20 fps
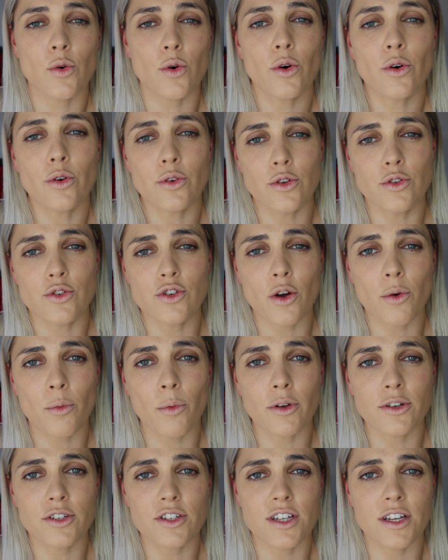or you don't
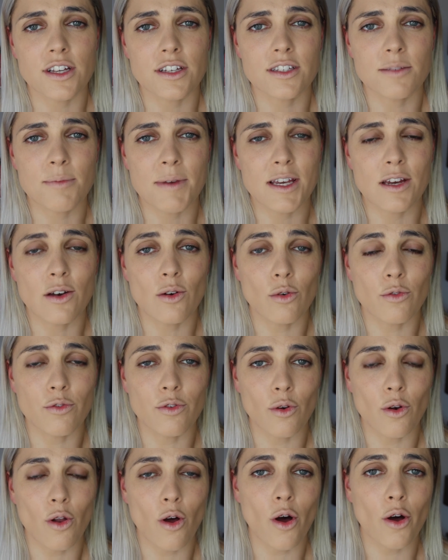want to spend an
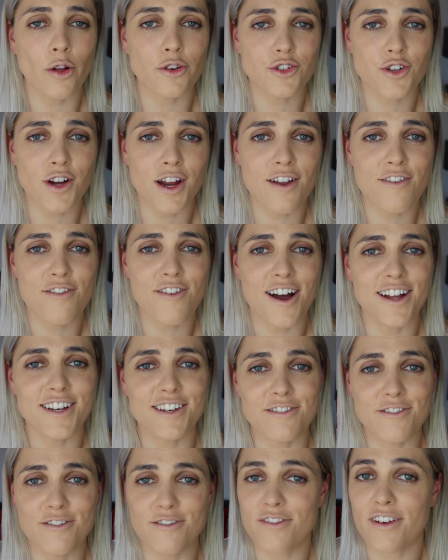awful lot on trying to find
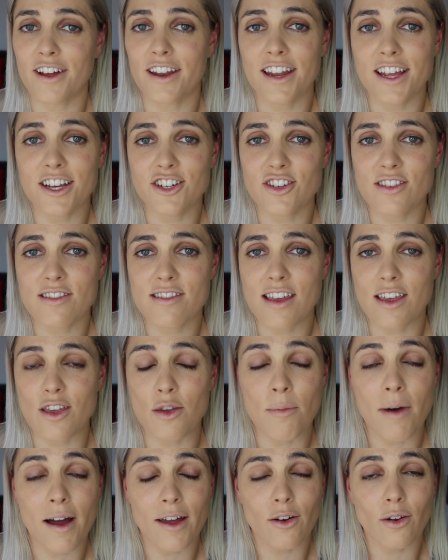different foundations that
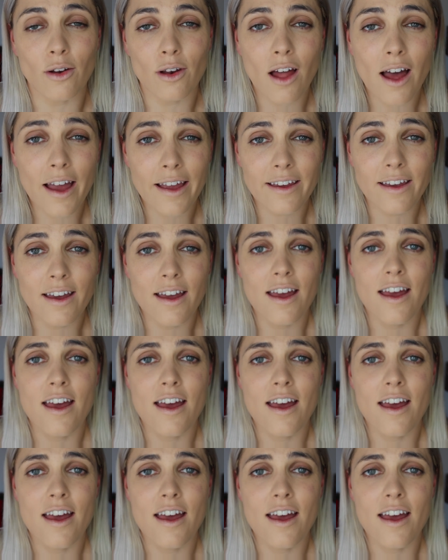you might not like,